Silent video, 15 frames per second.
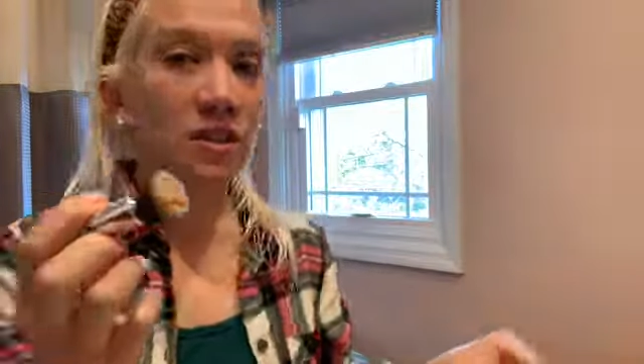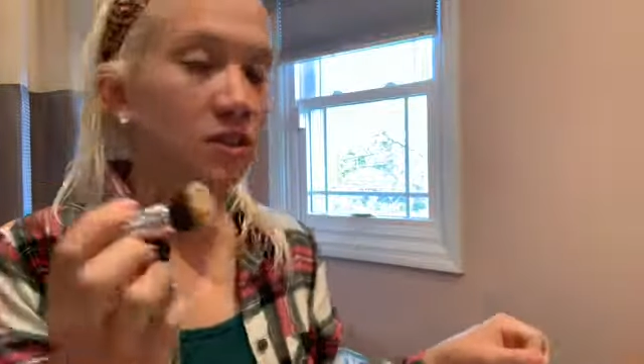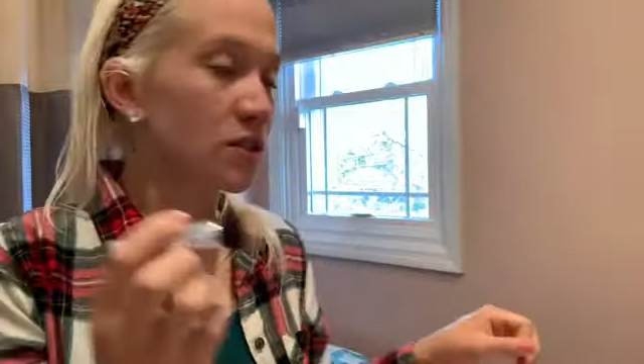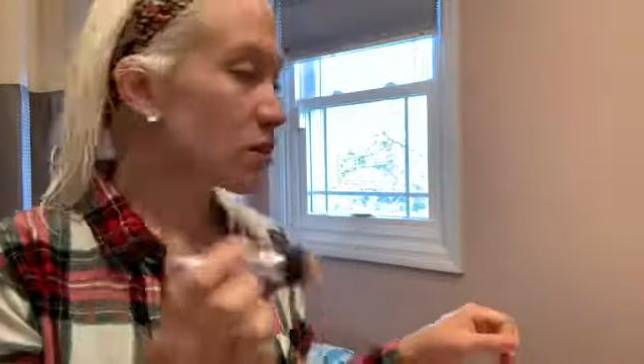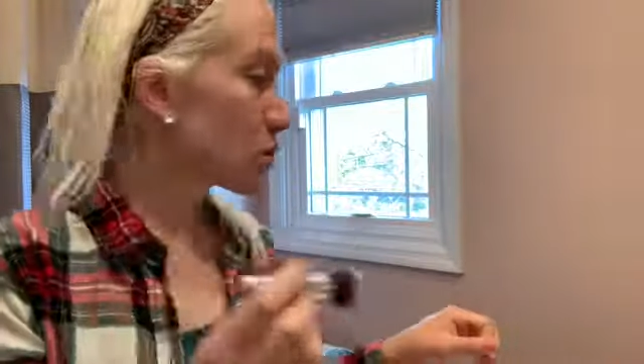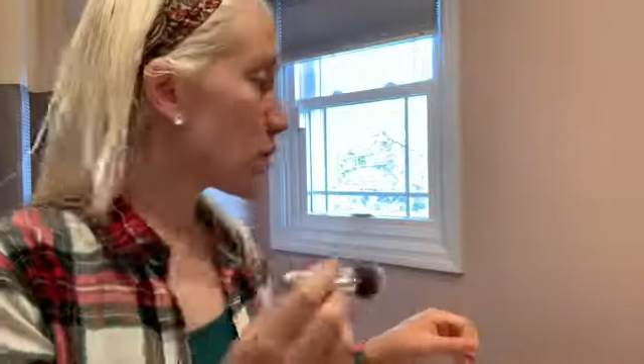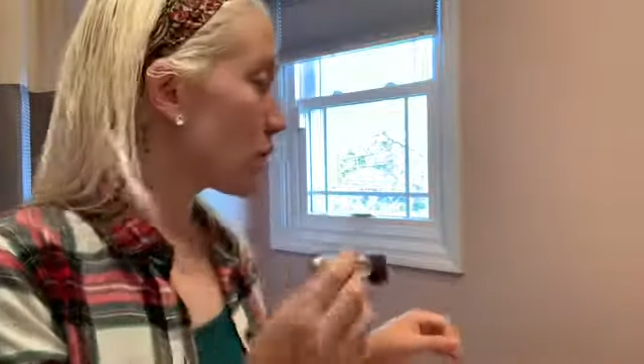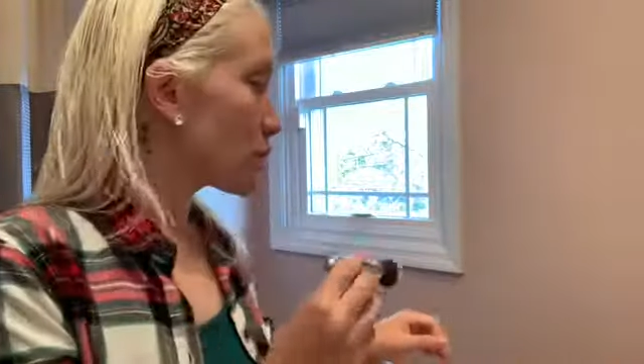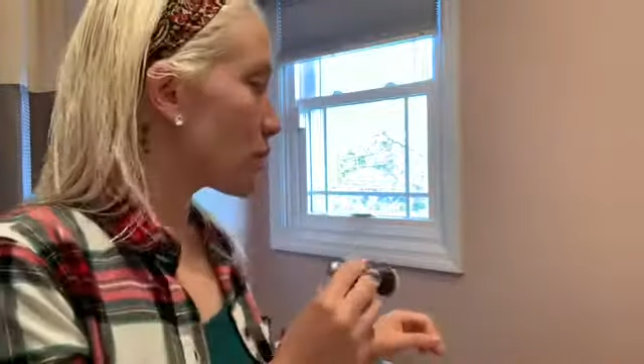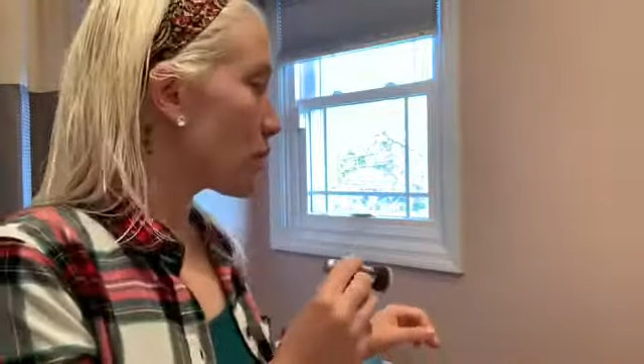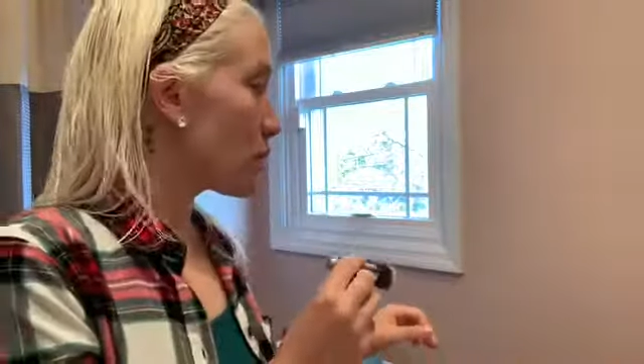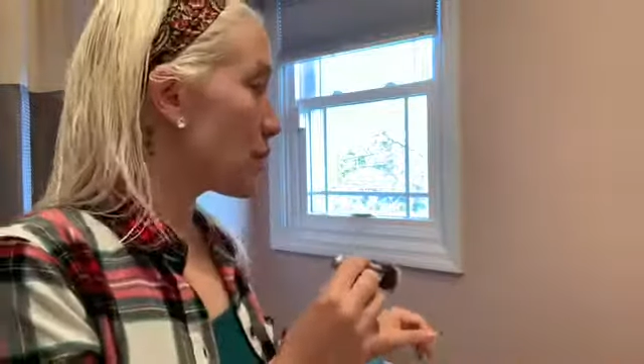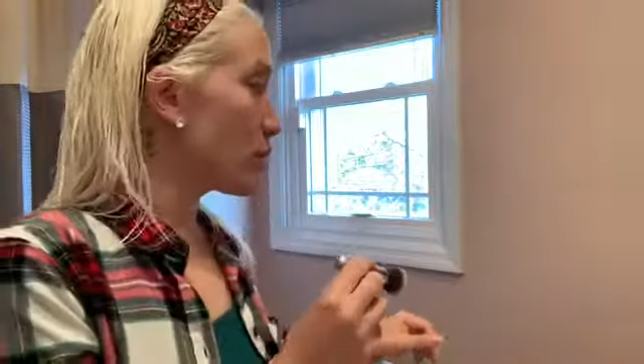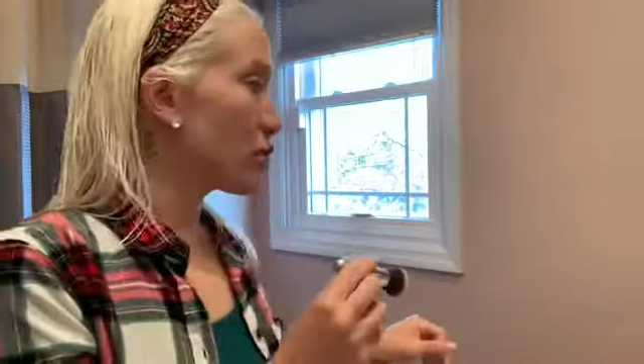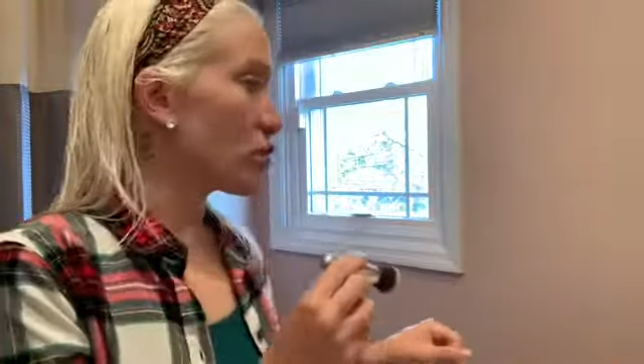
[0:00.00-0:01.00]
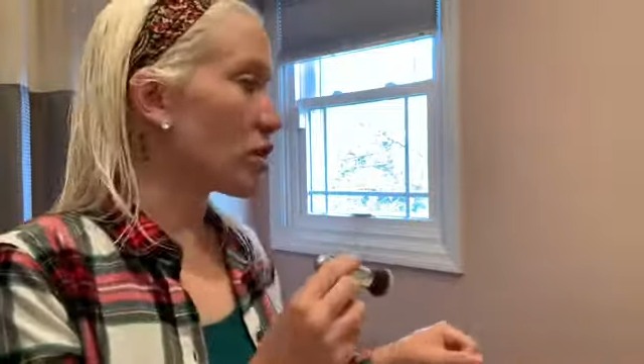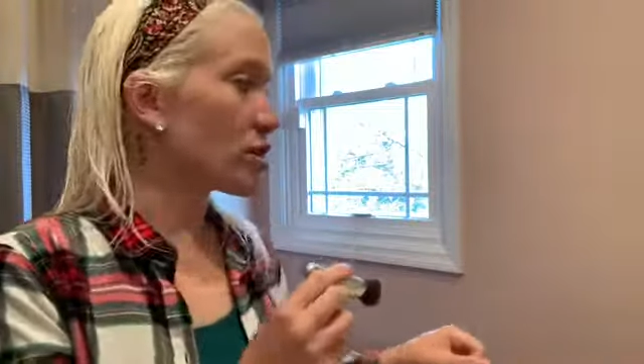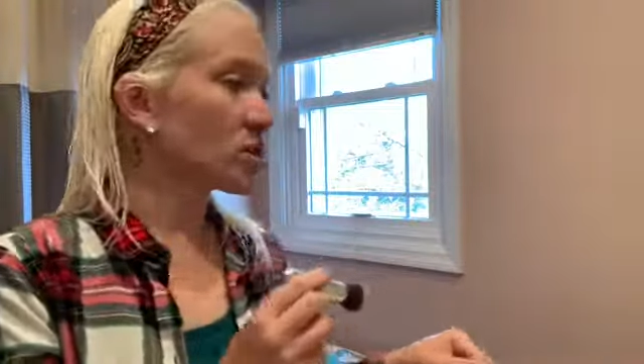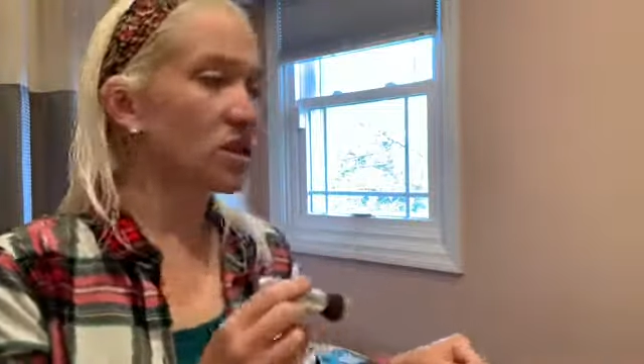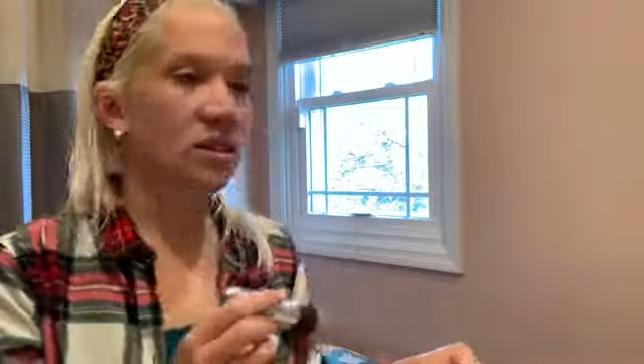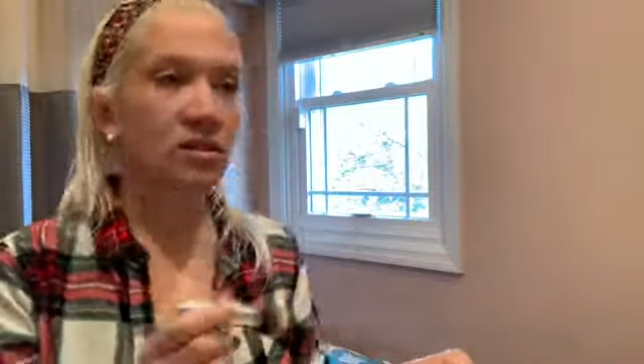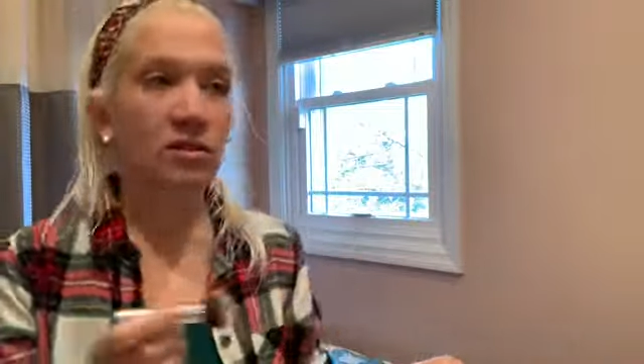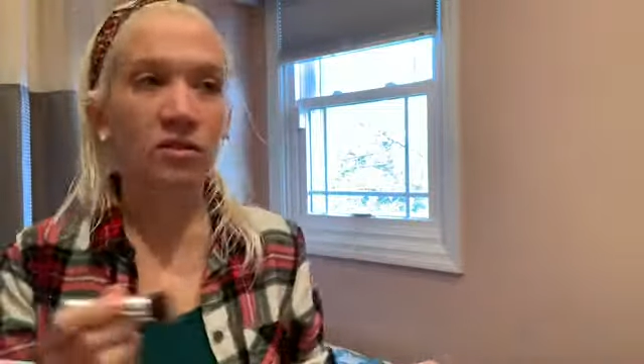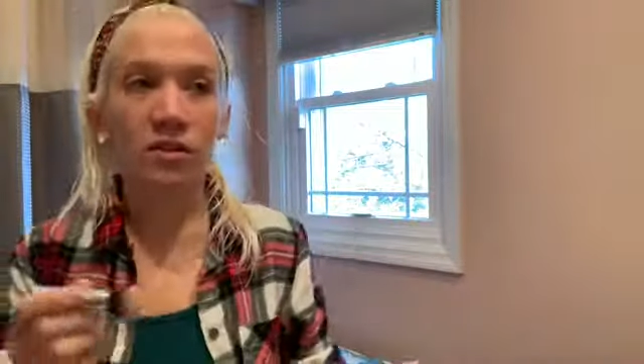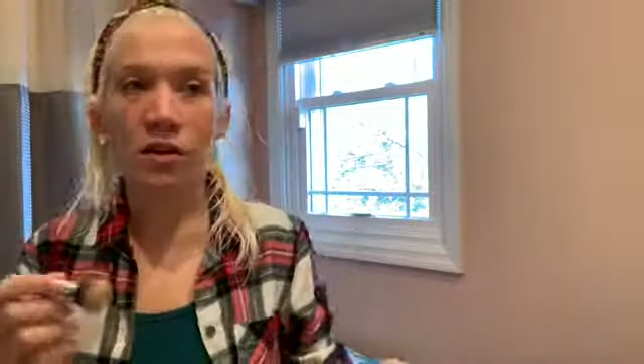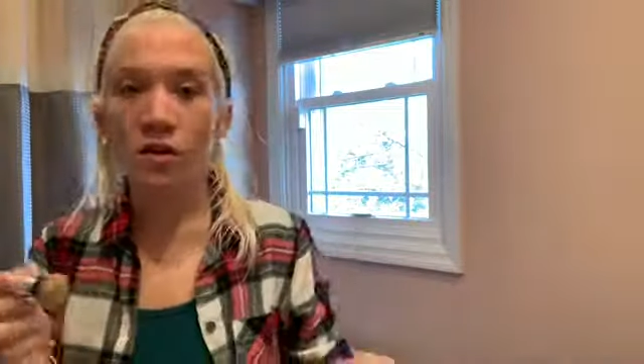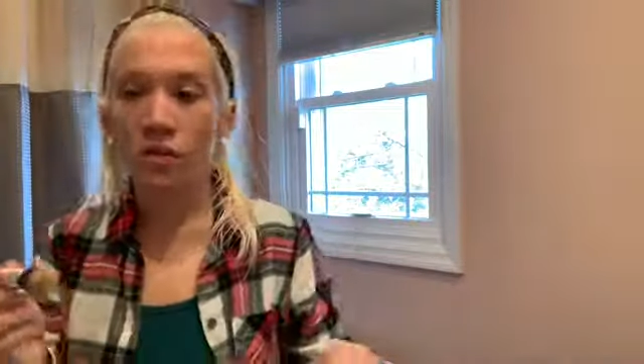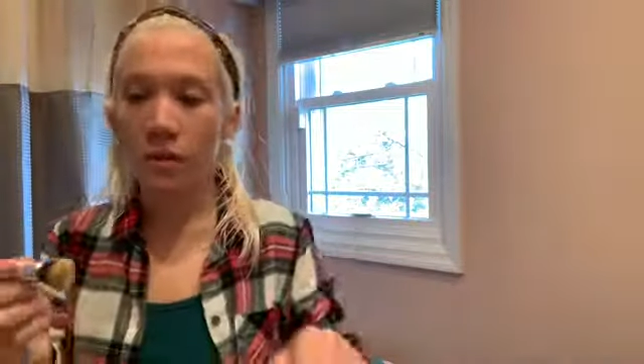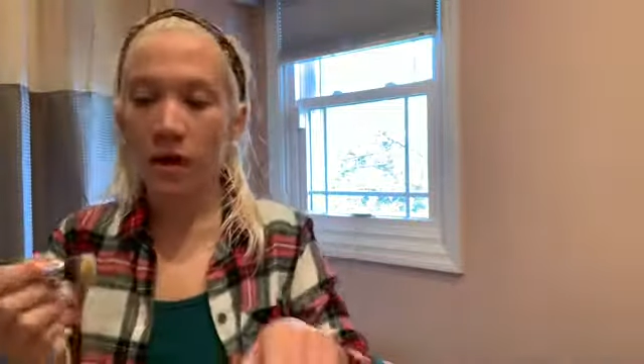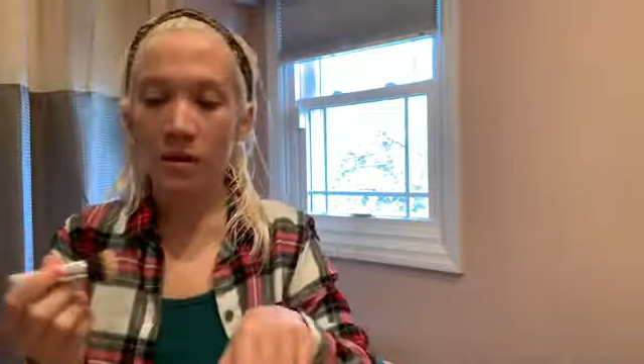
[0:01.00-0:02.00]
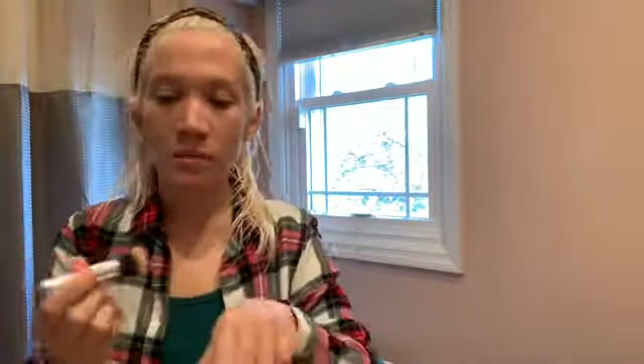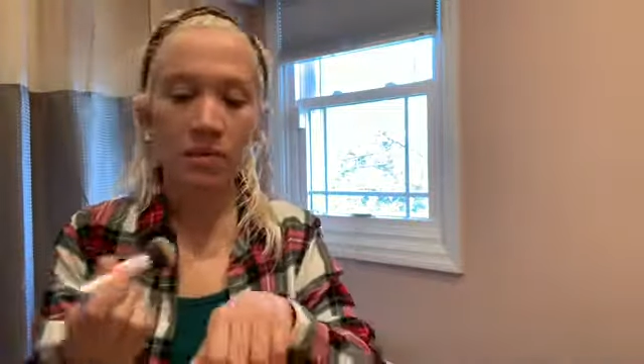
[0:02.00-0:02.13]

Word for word: just washed all my brushes, so they're all wet.